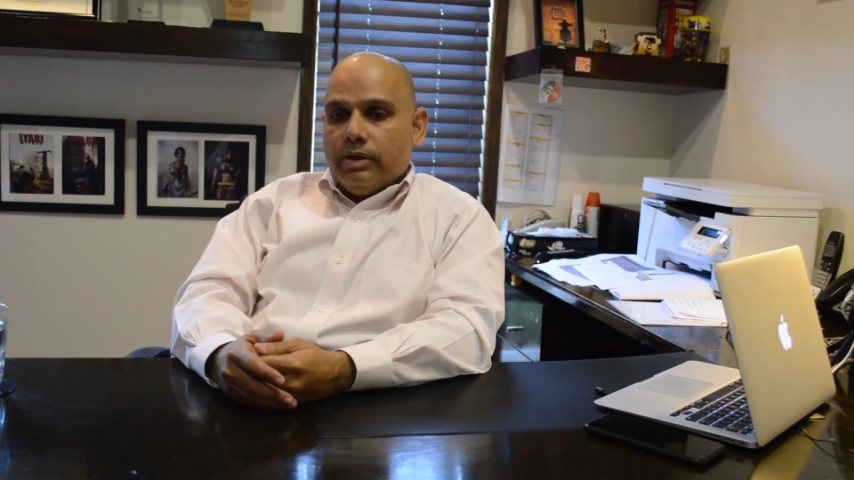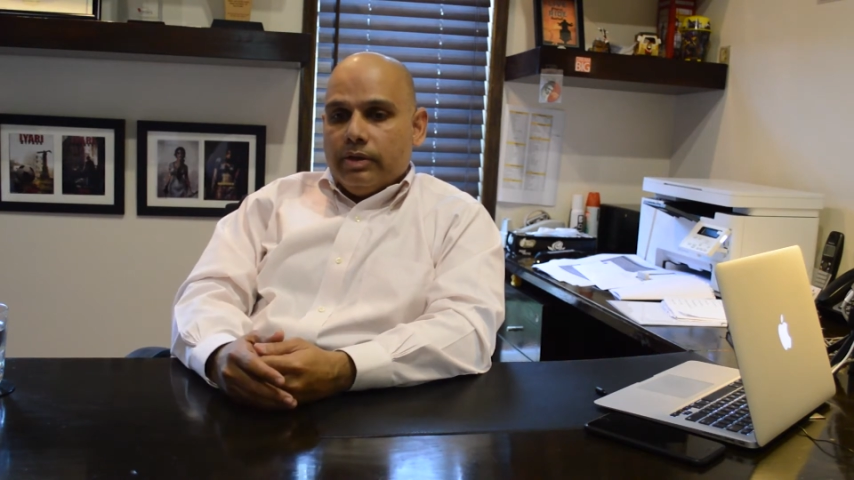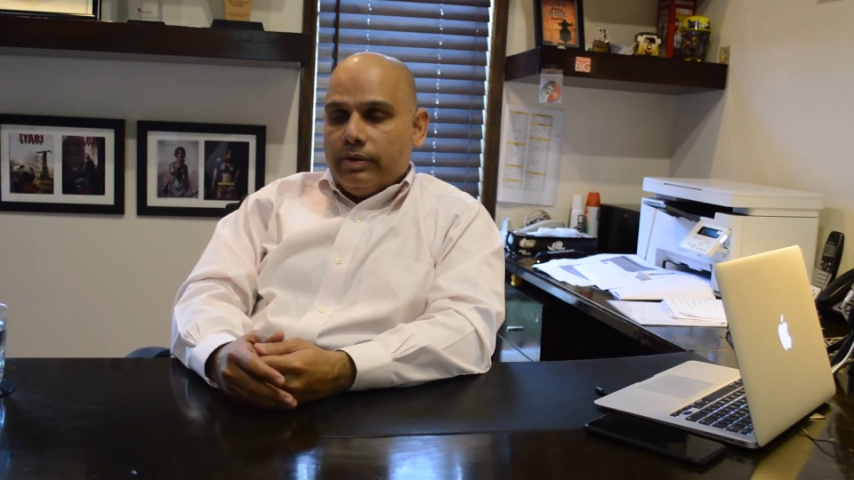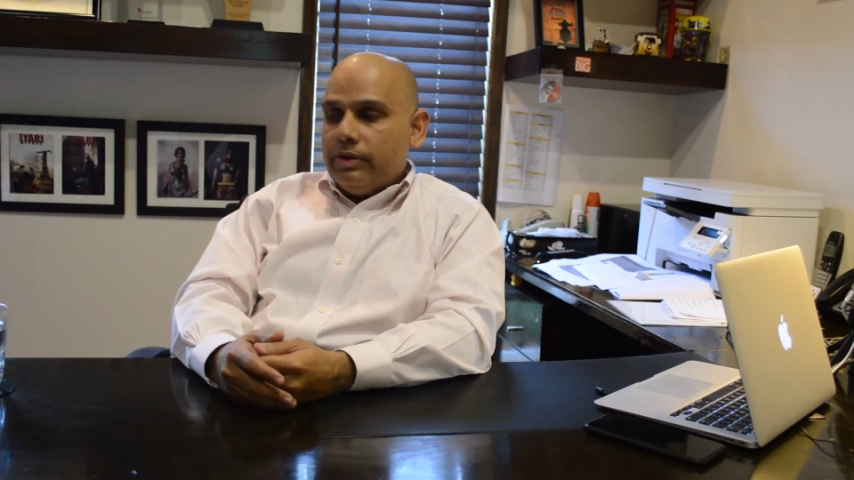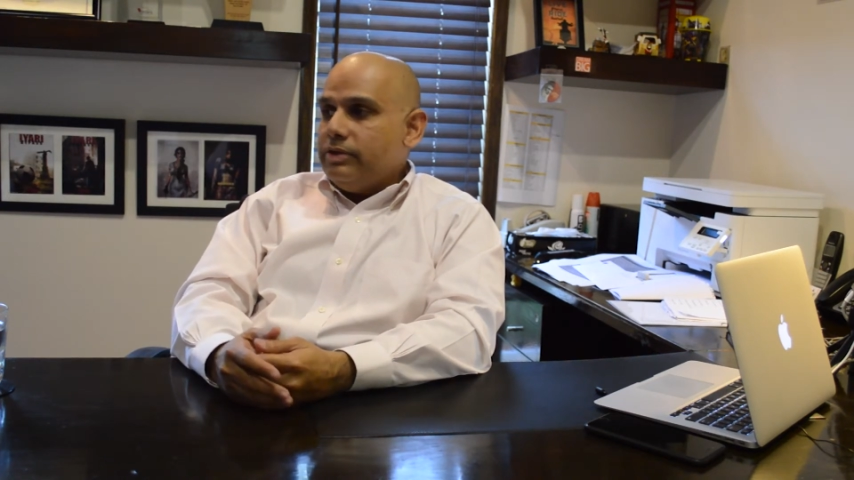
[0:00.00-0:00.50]

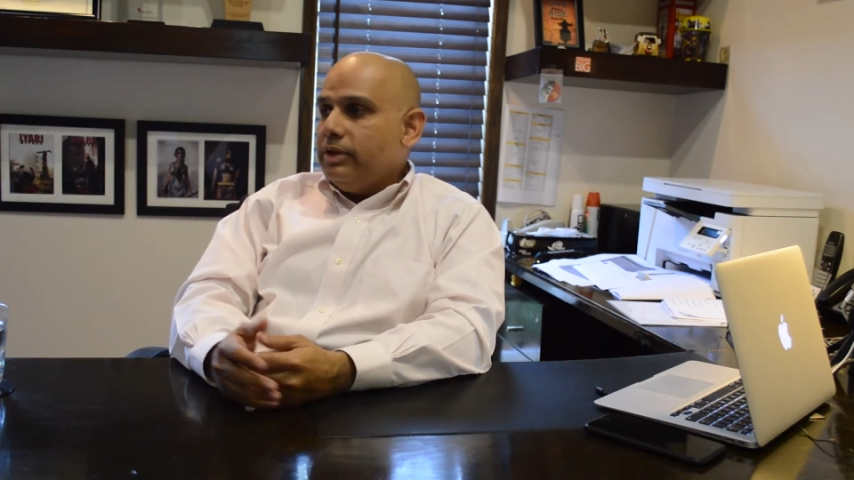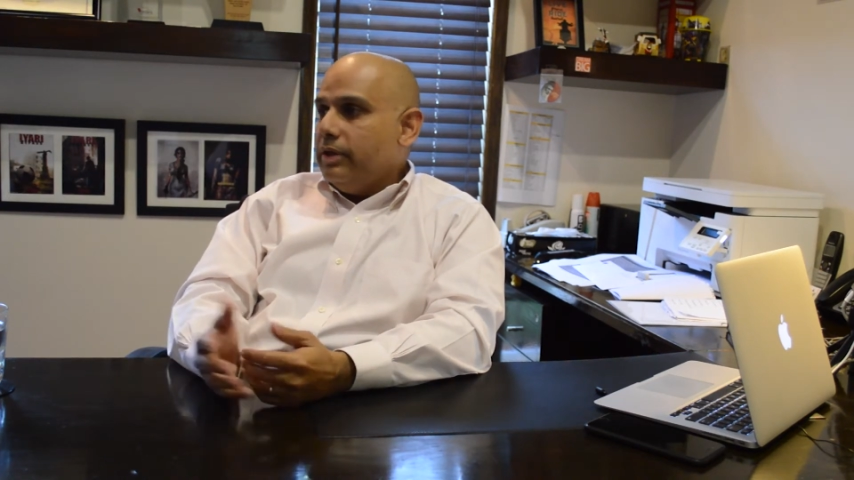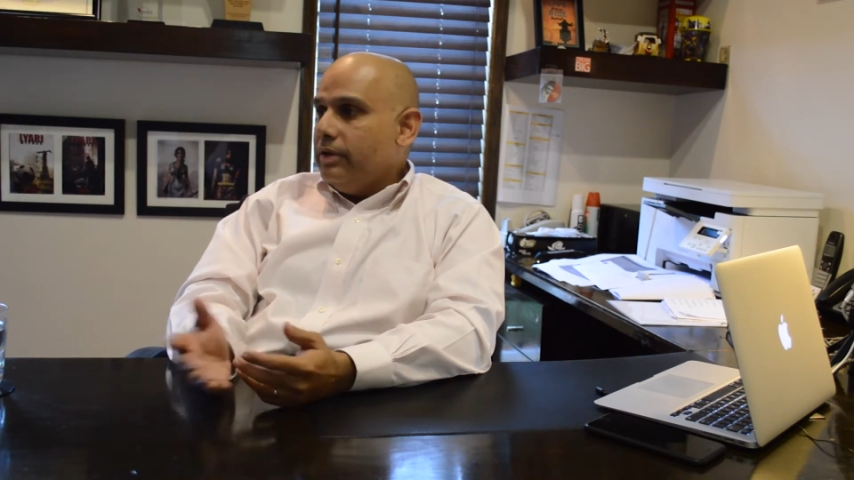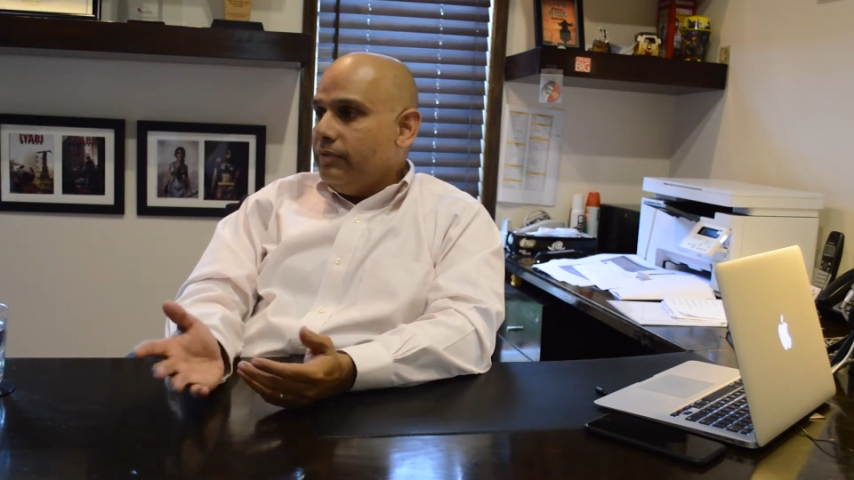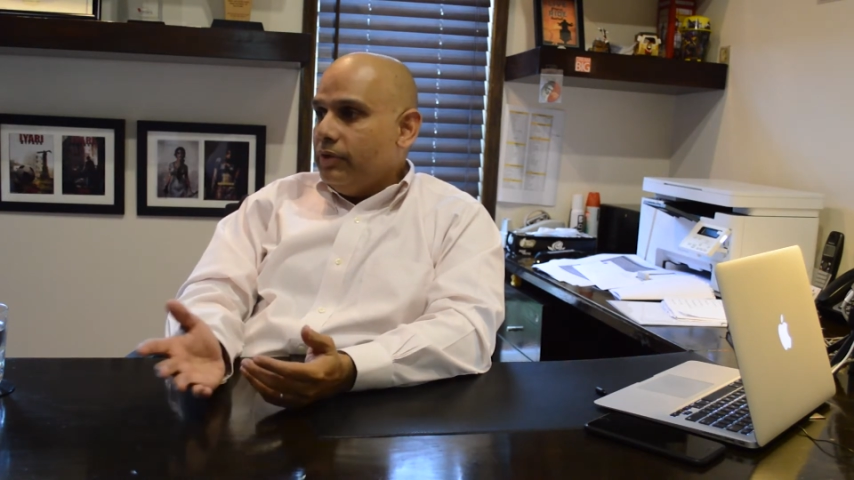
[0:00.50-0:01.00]
There is the
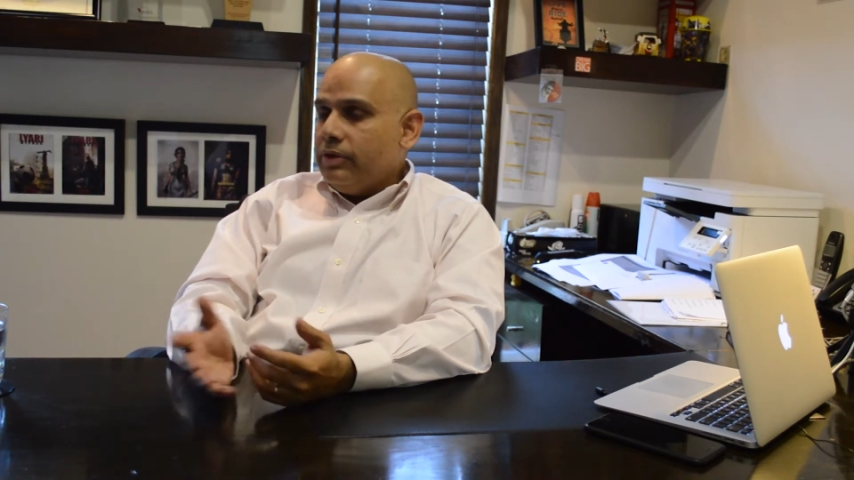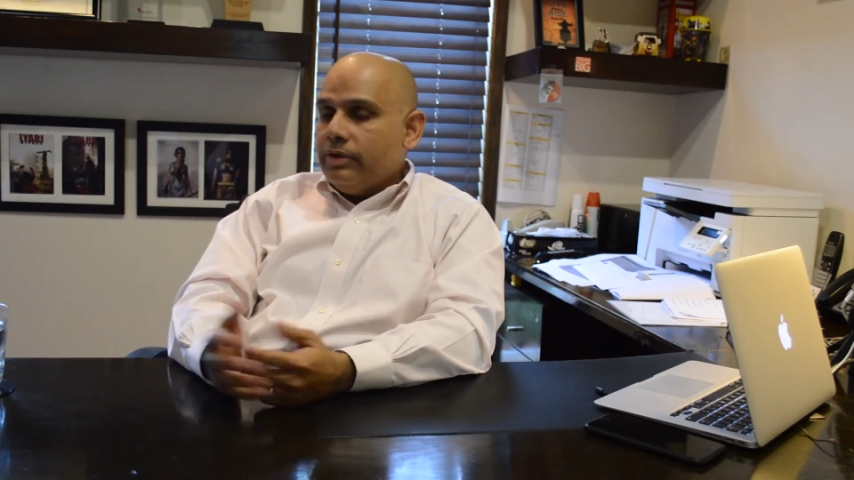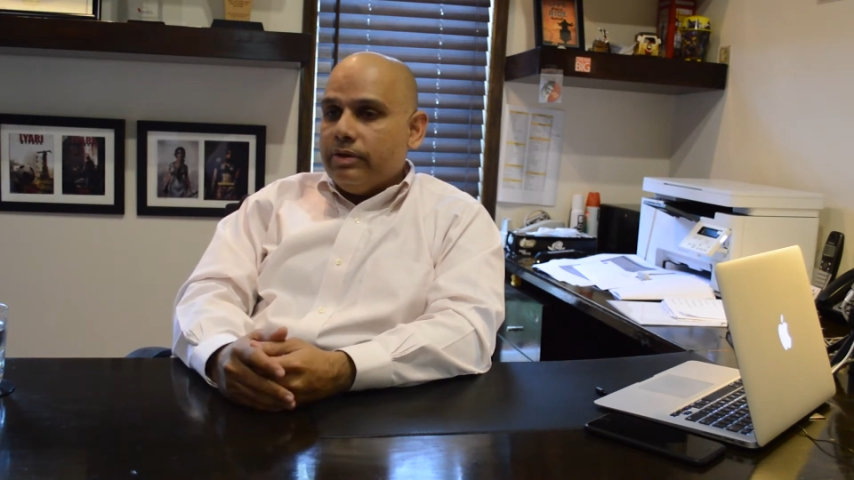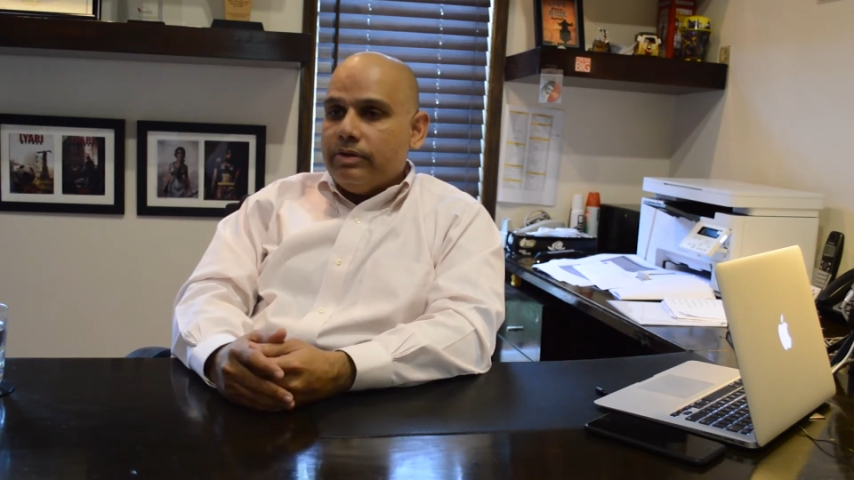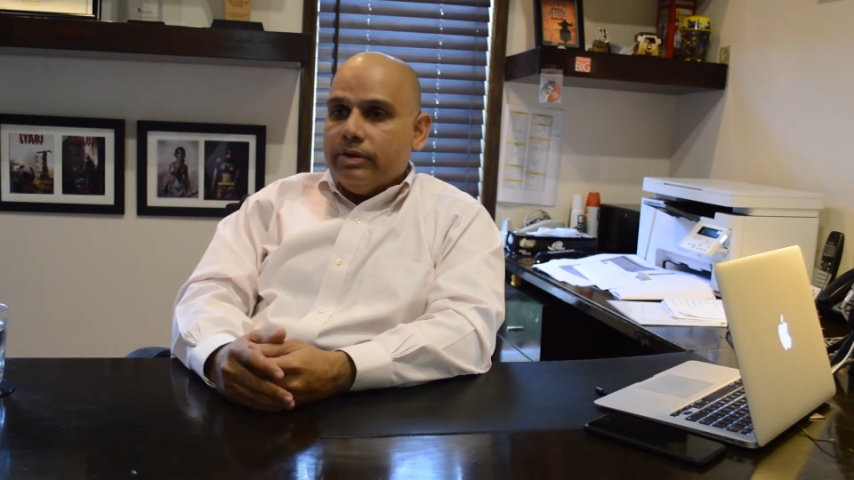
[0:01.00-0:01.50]

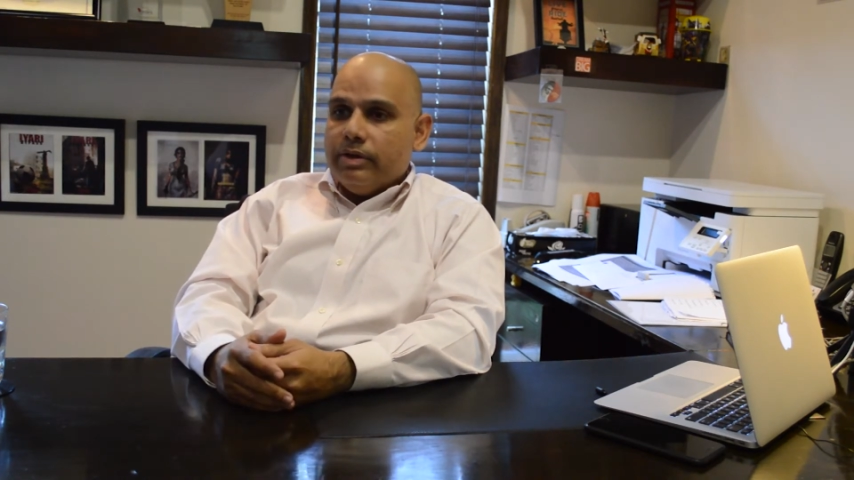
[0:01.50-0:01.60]
inadvertent